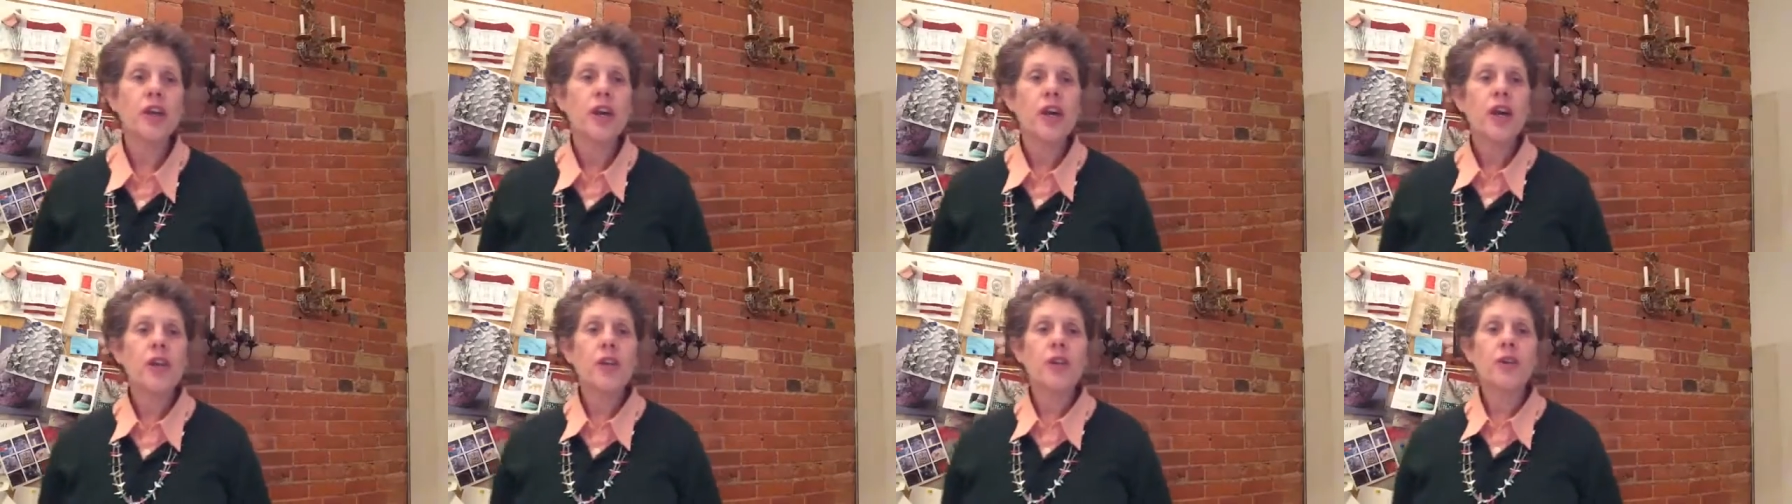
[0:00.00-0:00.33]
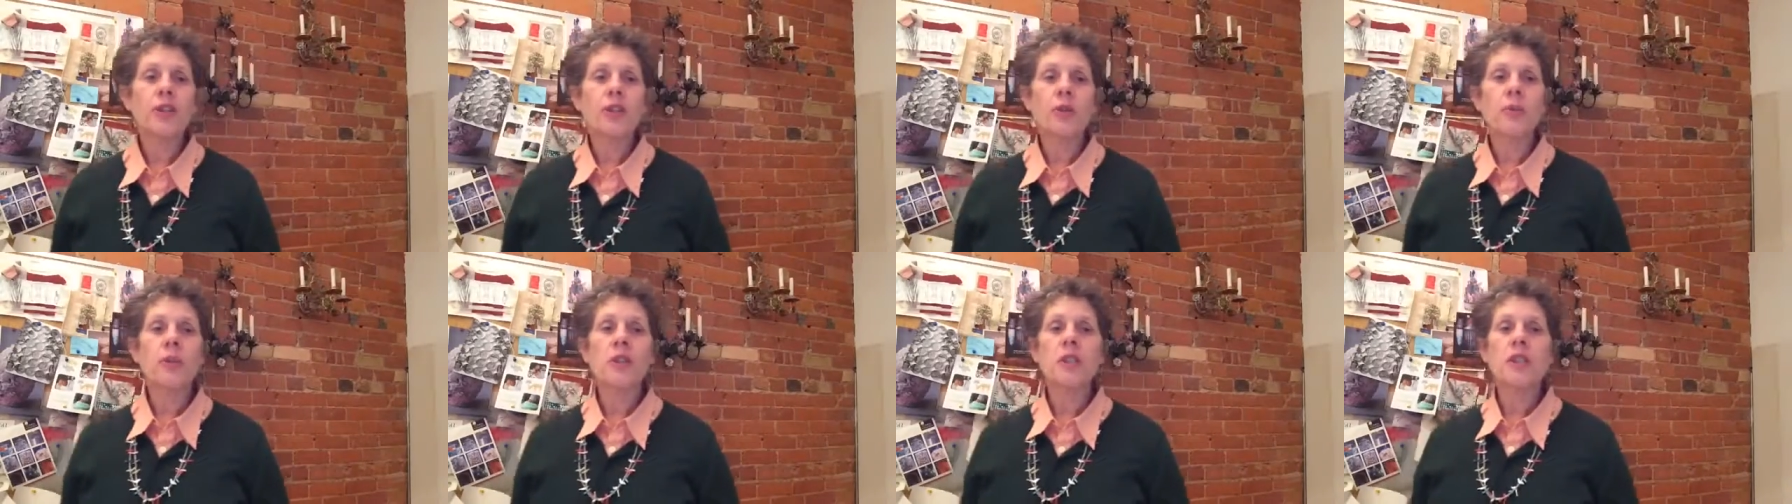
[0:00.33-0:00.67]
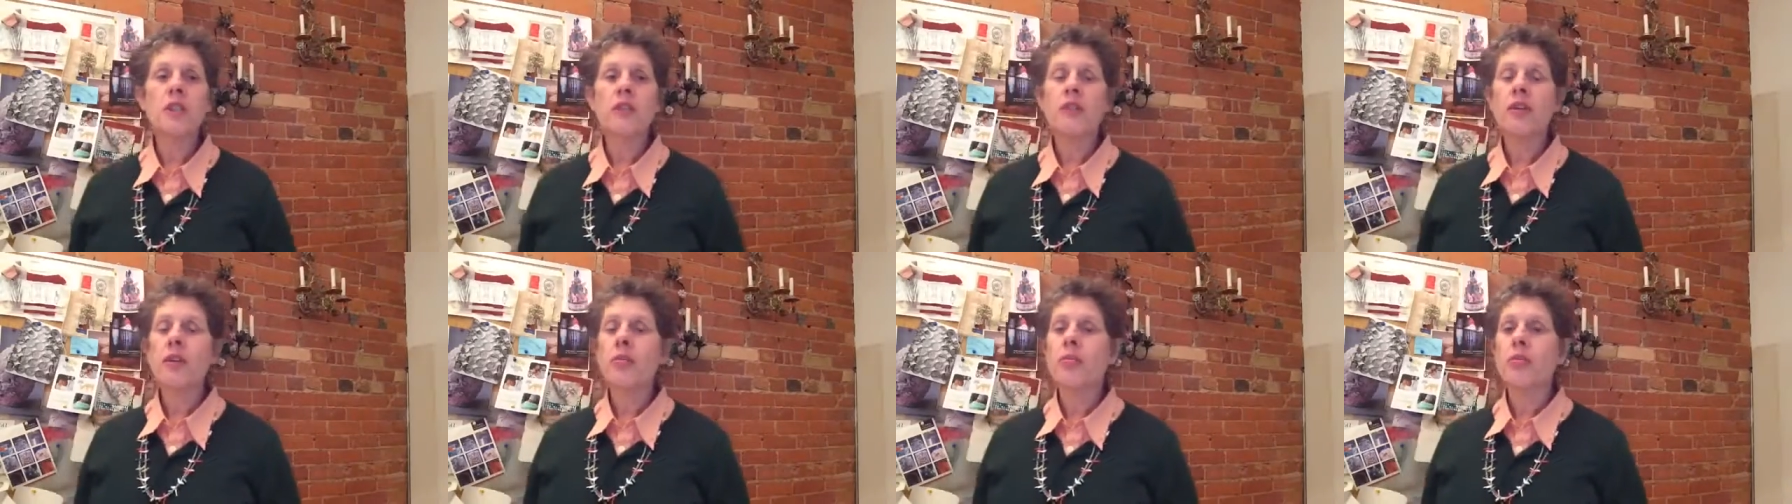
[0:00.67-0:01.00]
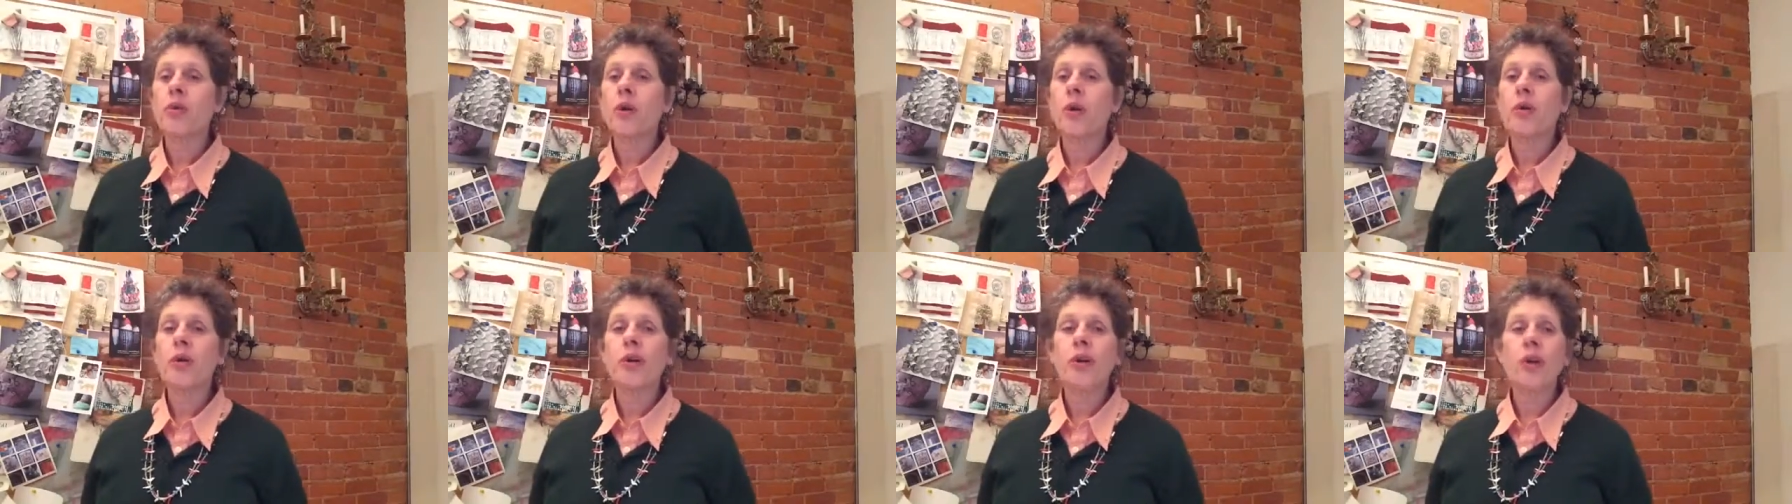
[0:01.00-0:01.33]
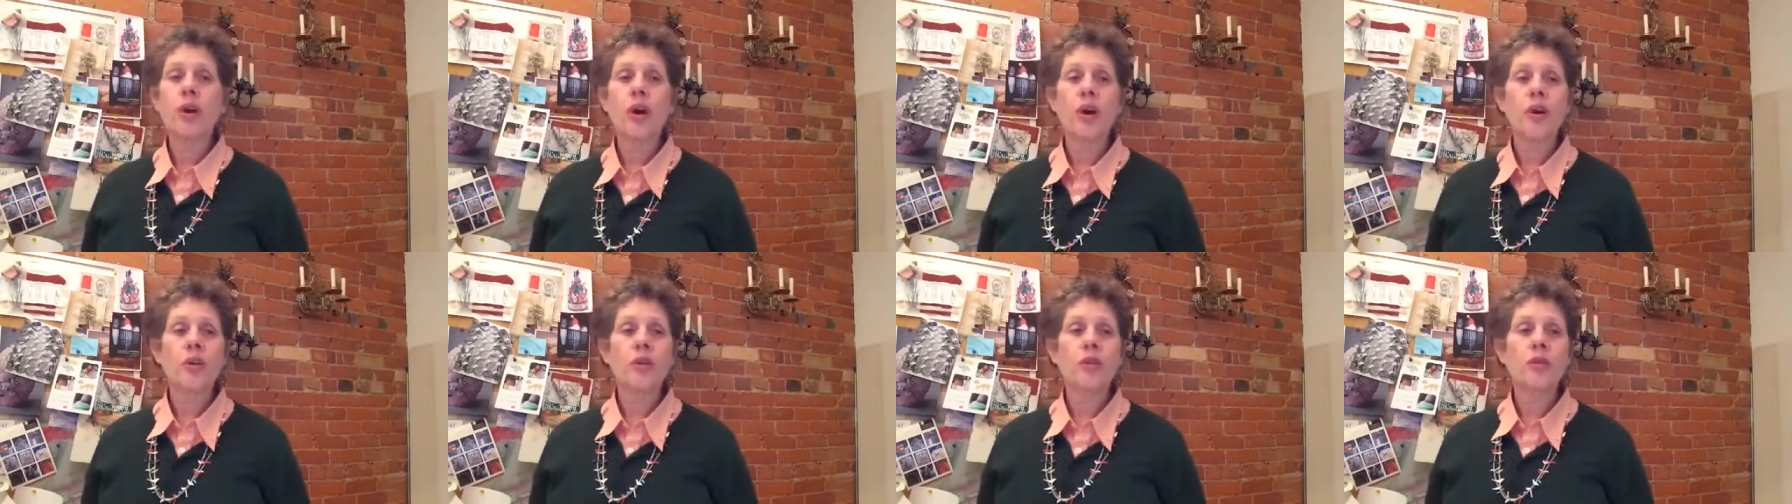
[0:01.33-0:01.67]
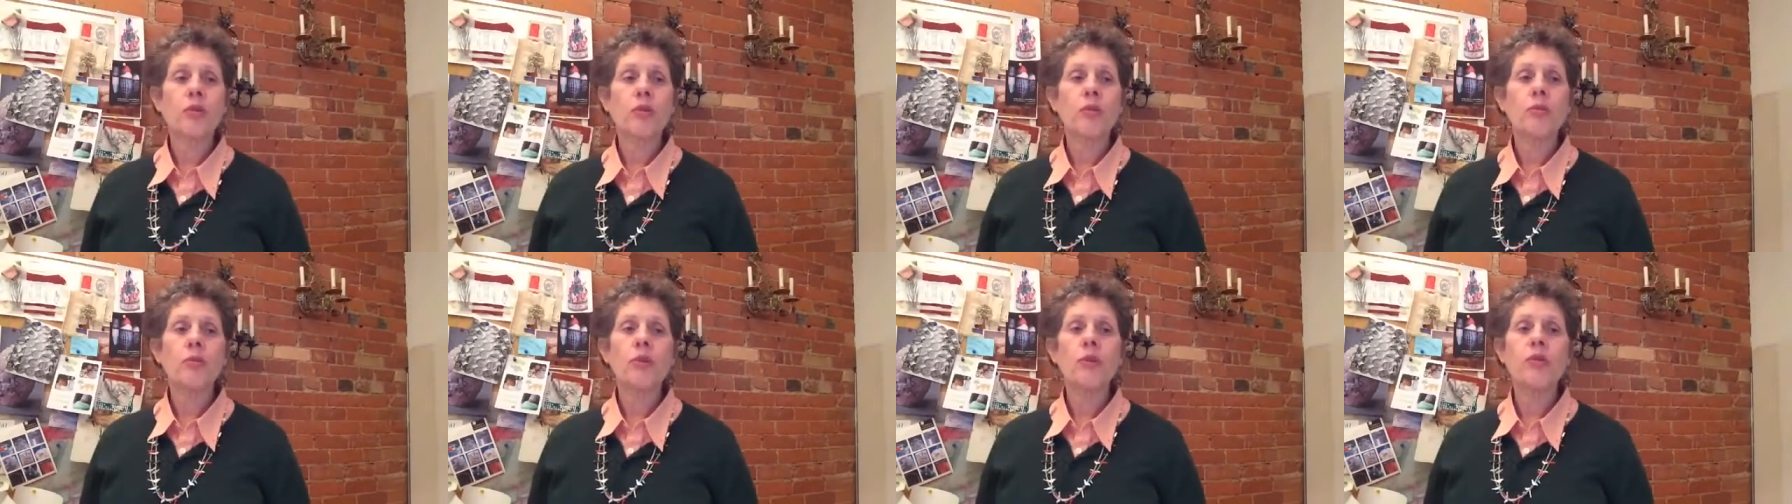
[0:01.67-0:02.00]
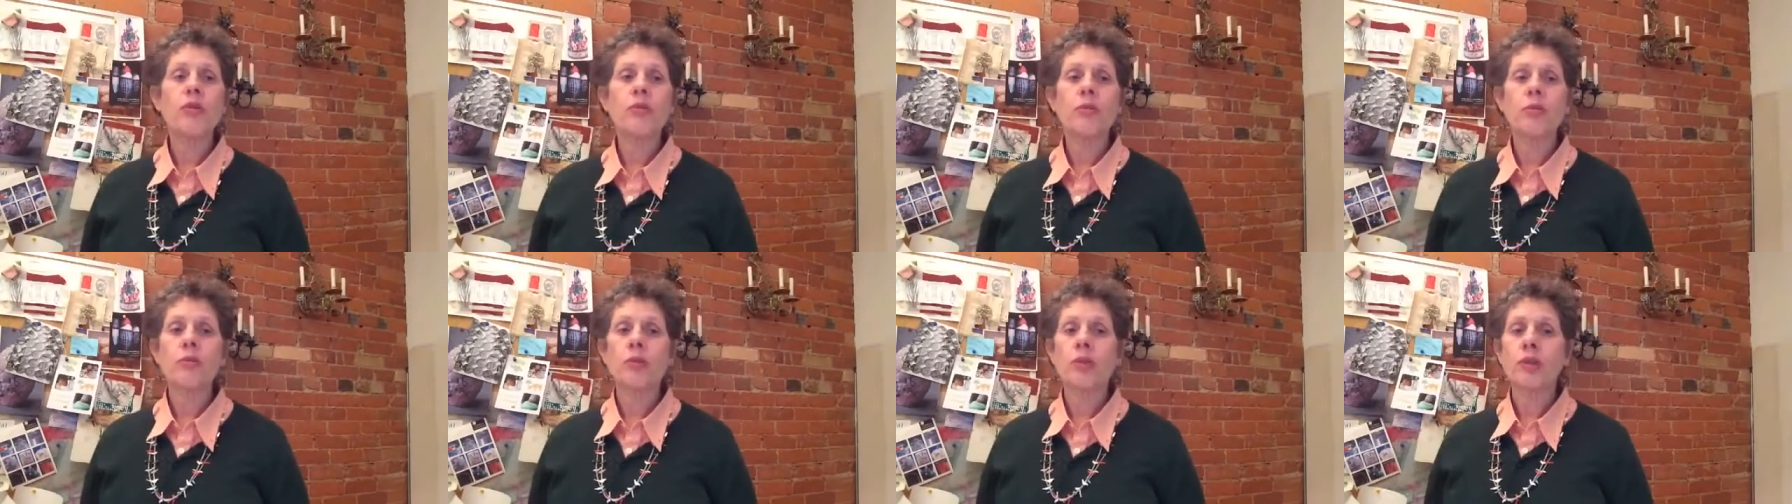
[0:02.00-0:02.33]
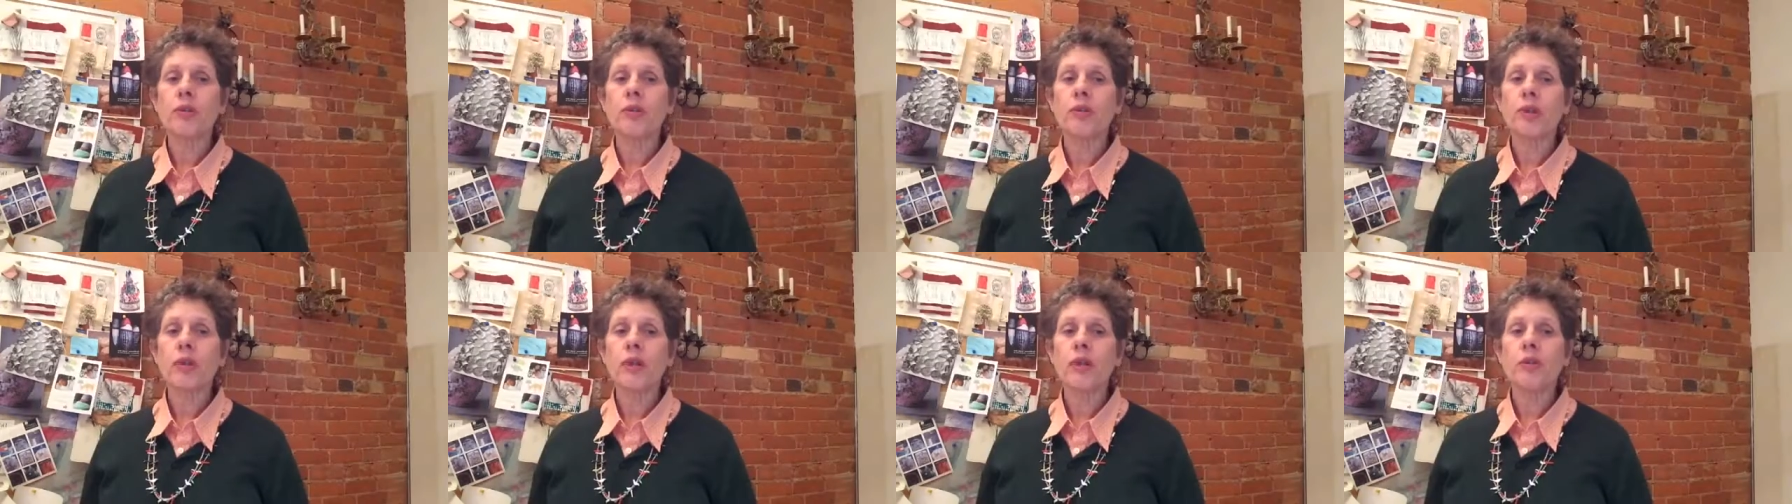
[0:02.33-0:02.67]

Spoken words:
there's a specific protocol to remove the mercury,